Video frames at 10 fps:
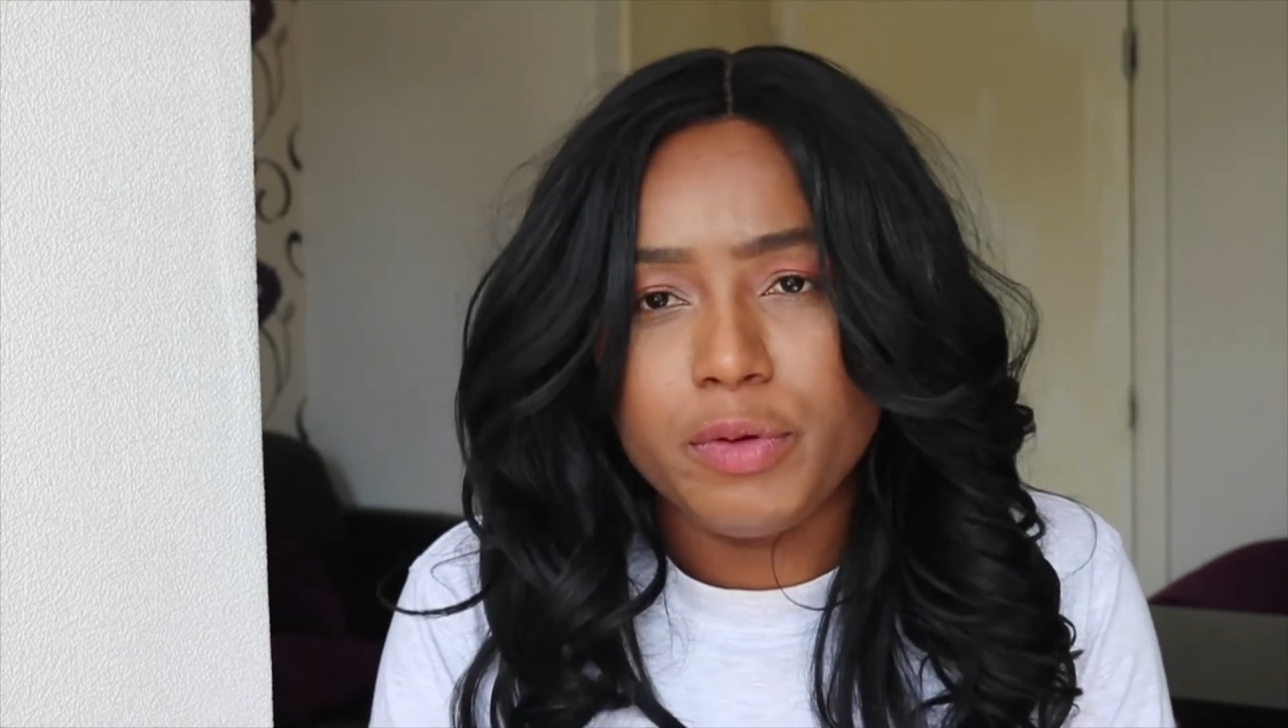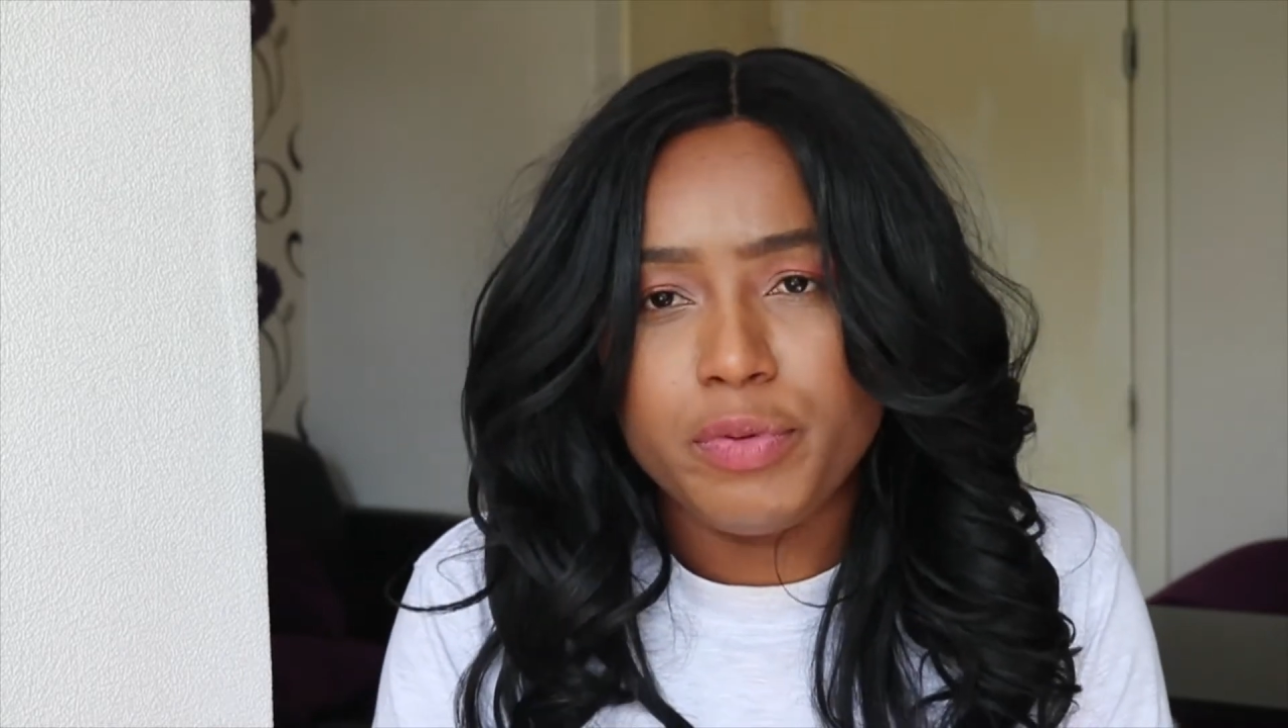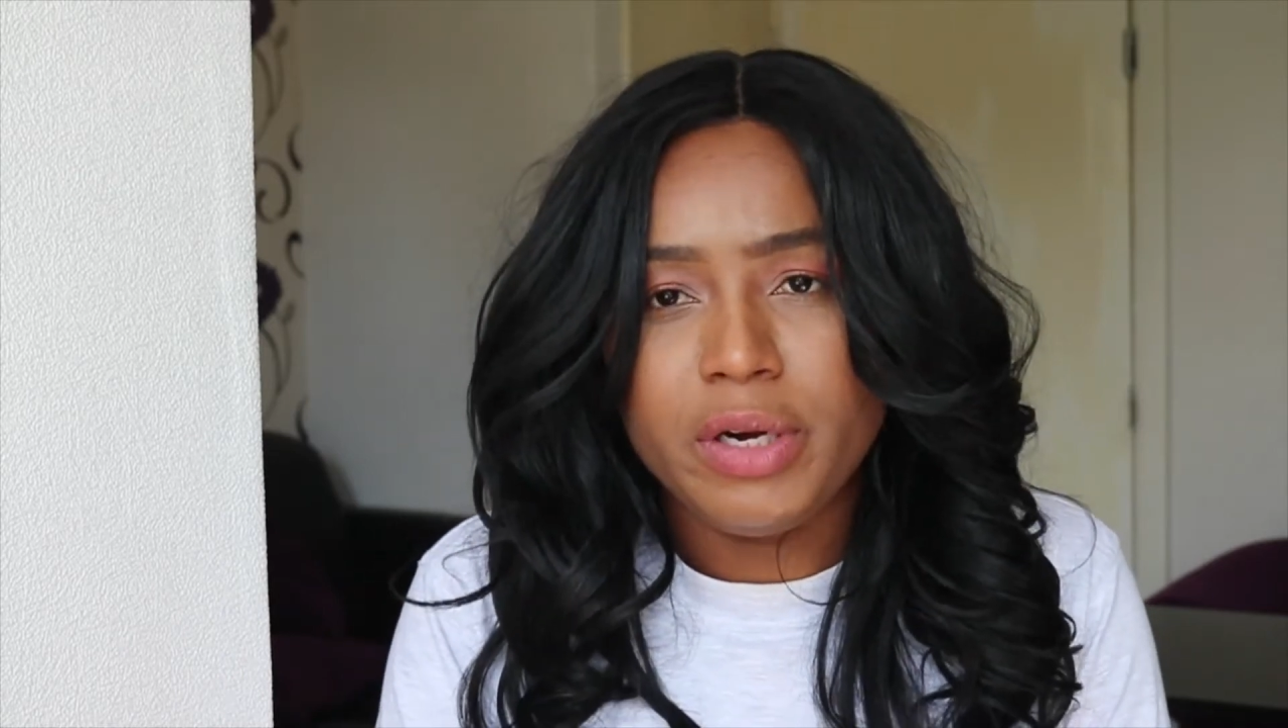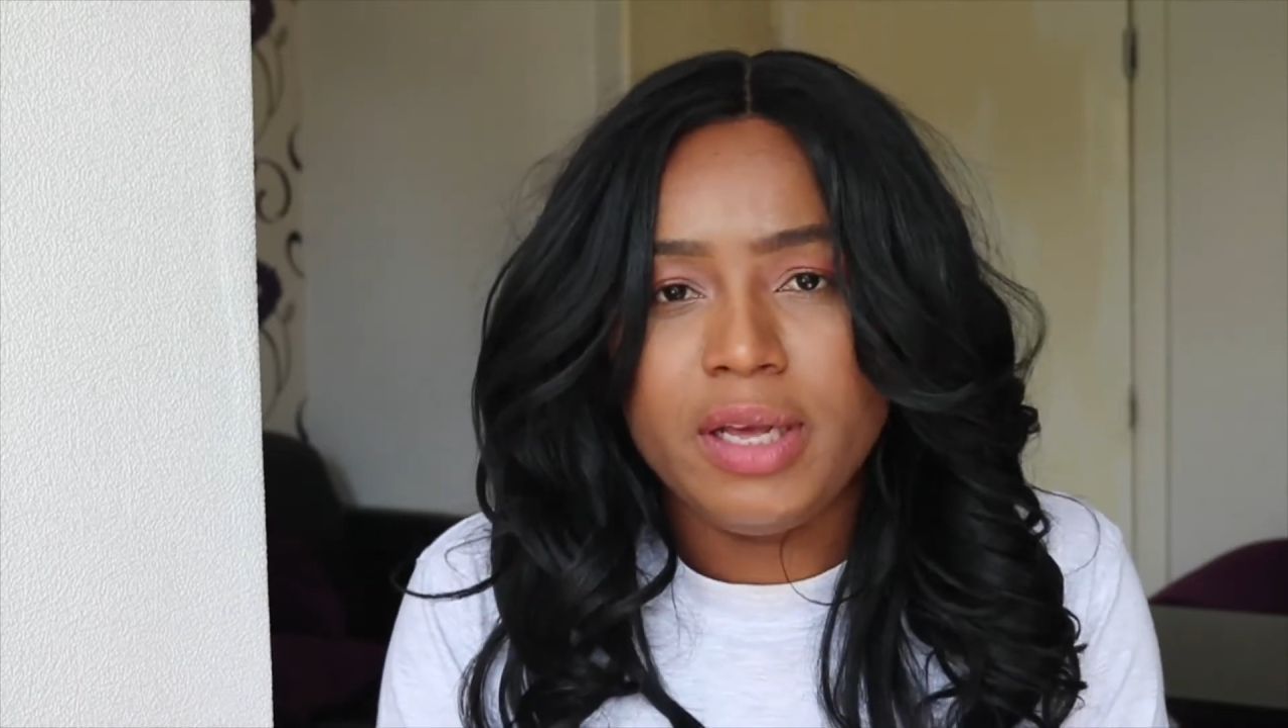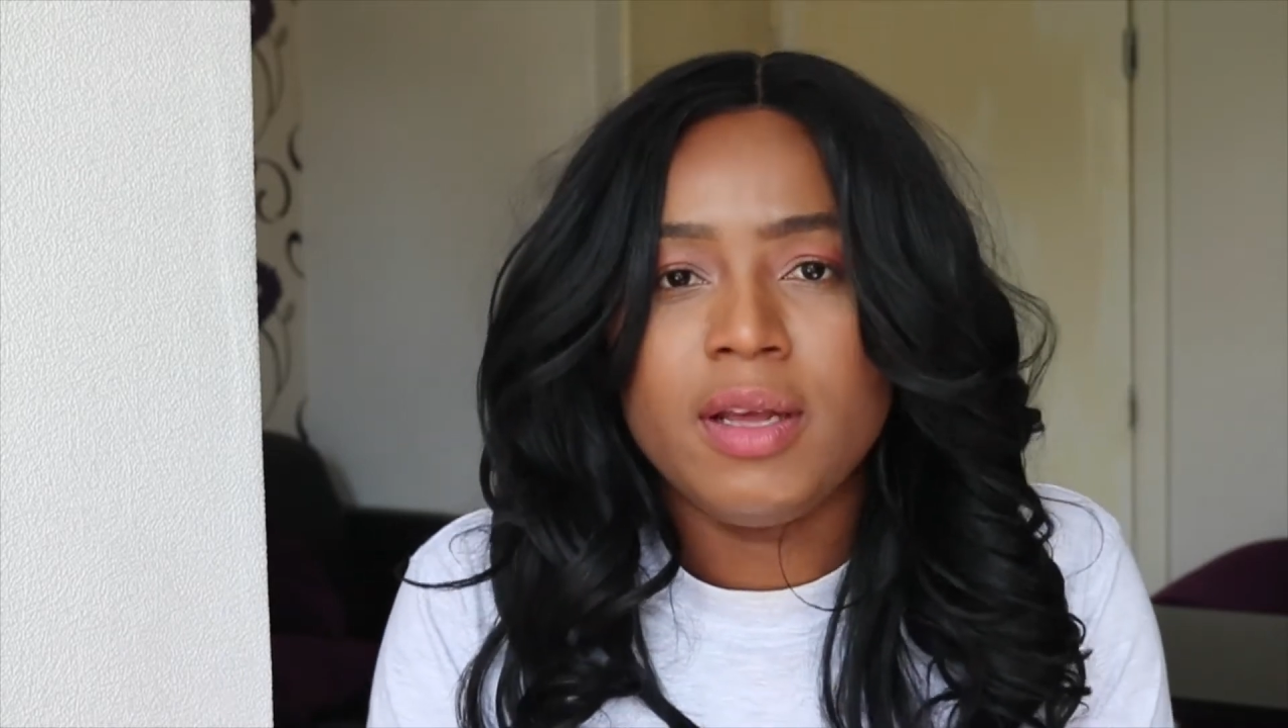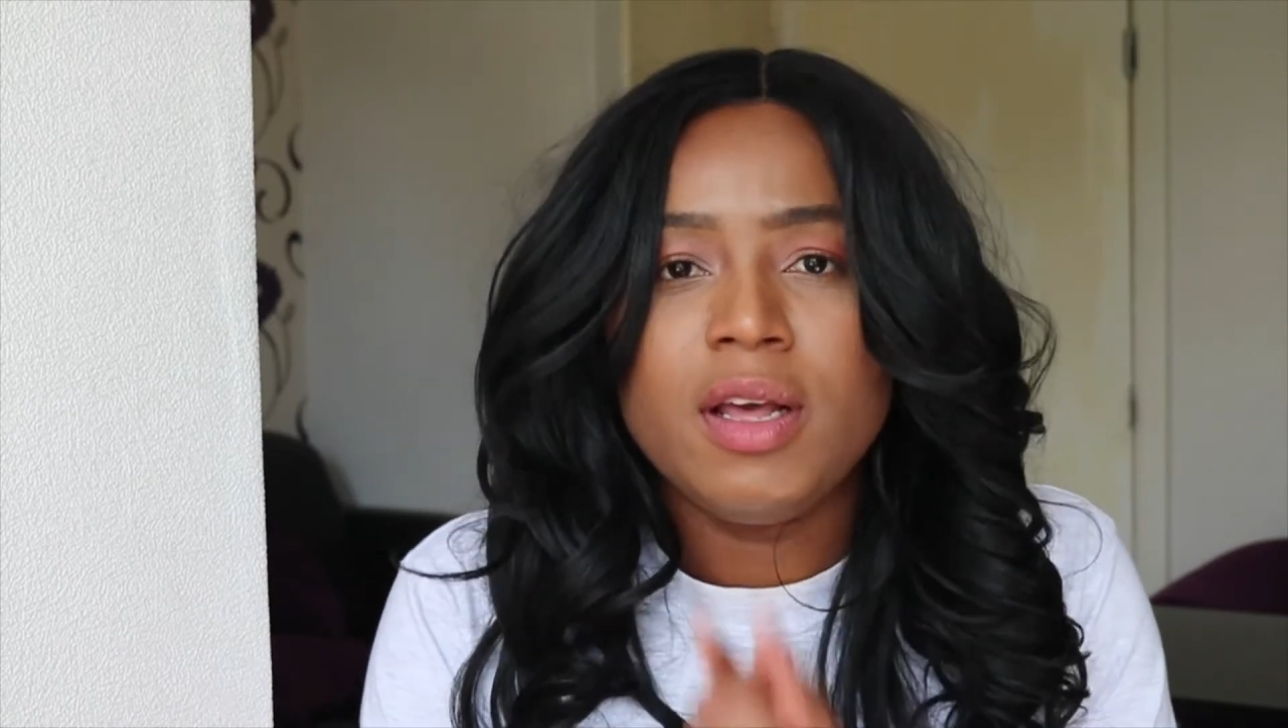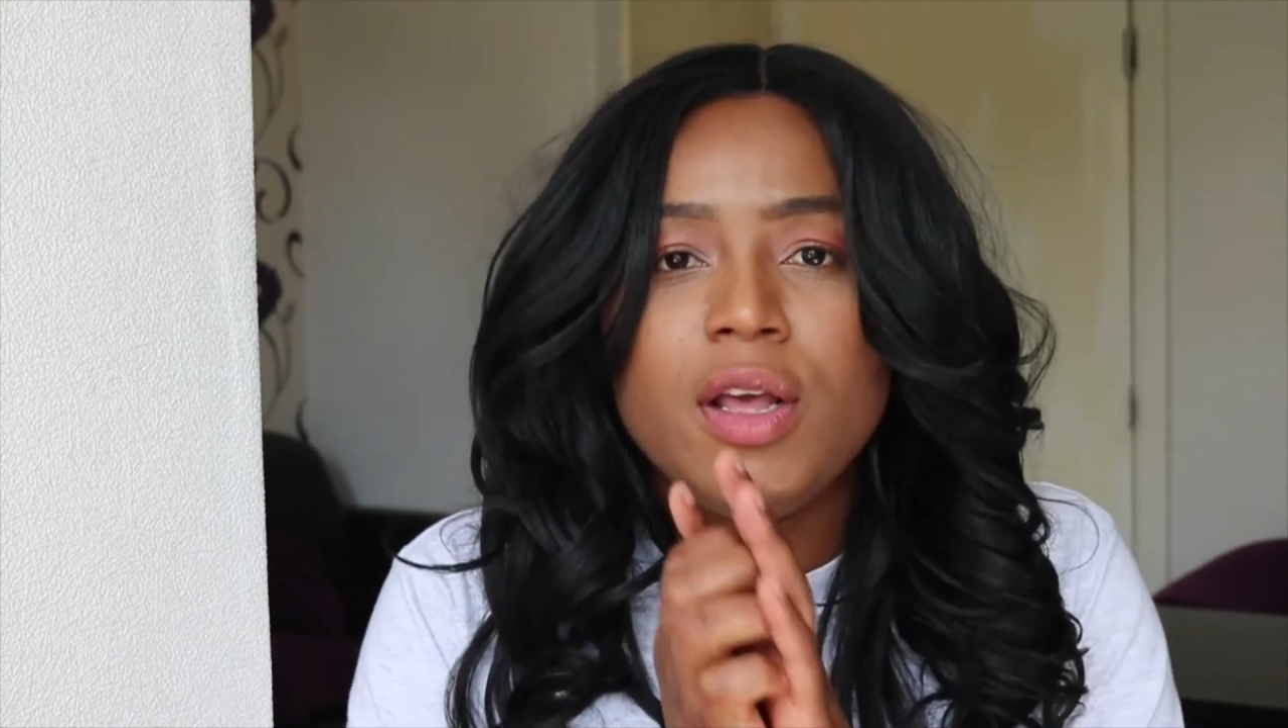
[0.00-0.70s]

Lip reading: will put it,